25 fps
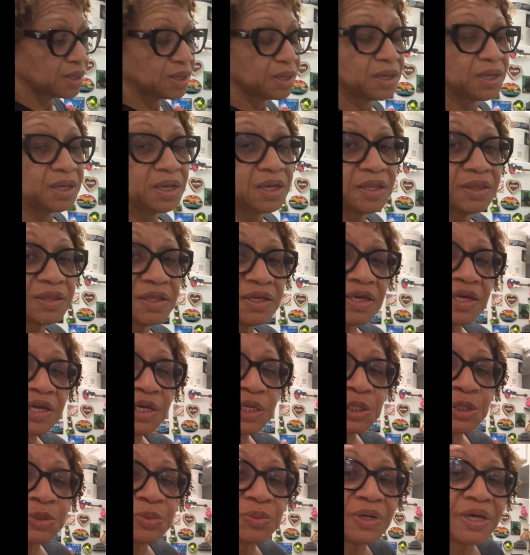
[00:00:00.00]
In the
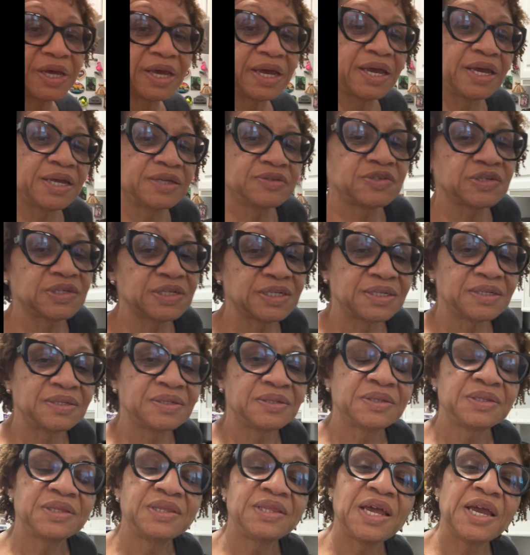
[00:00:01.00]
Kitchen with Angela.
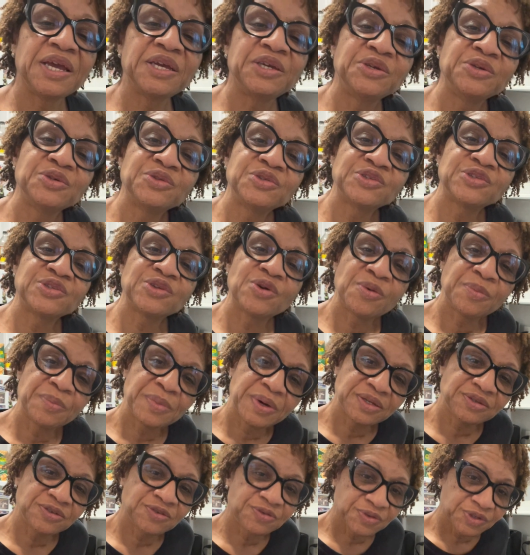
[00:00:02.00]
Thank you so
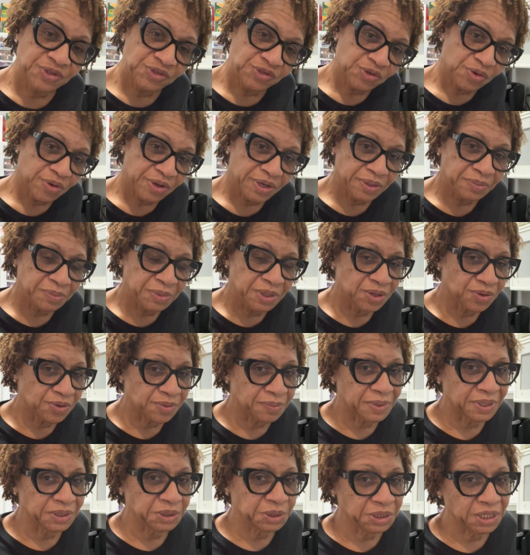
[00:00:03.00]
much for joining me on
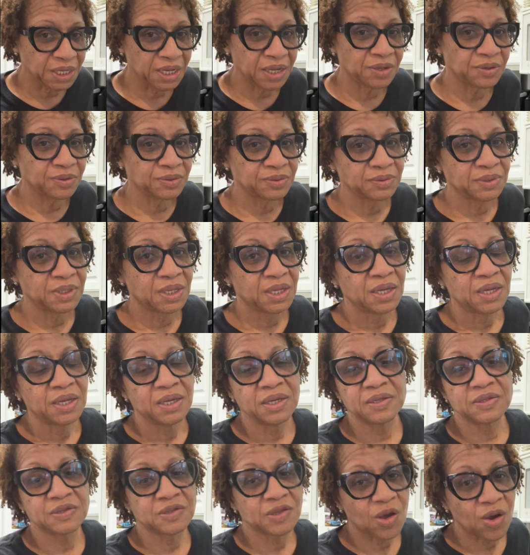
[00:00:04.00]
my channel.
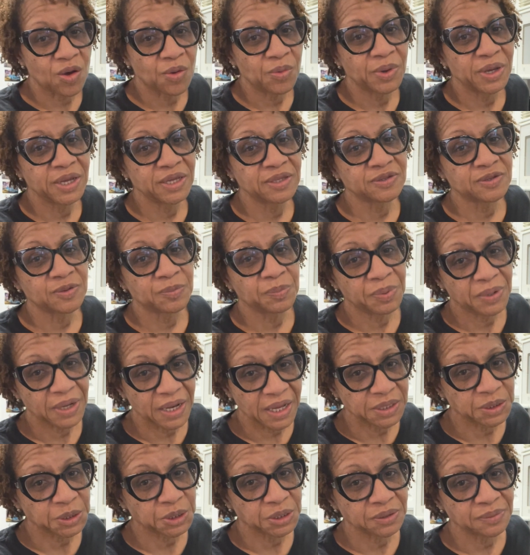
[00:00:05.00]
It's always a
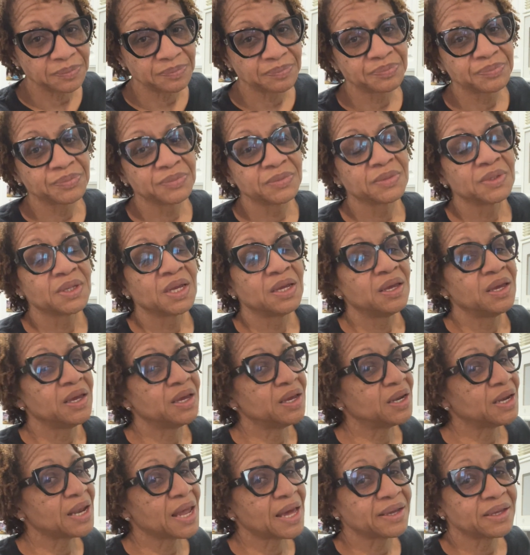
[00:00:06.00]
pleasure.
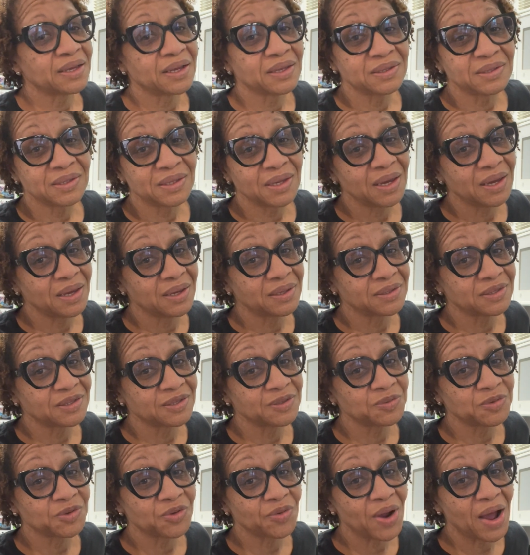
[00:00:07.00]
And like I said,
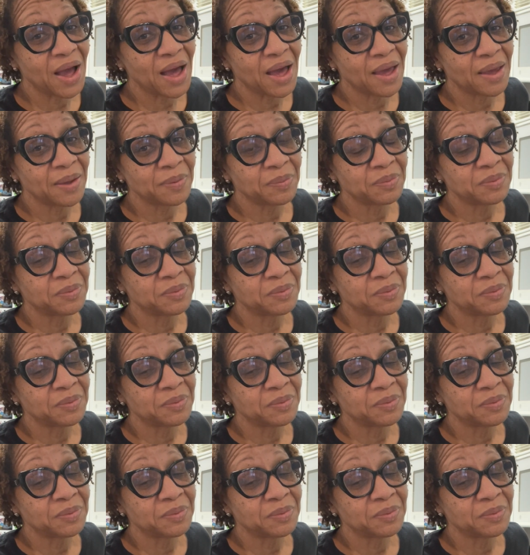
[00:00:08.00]
subscribe.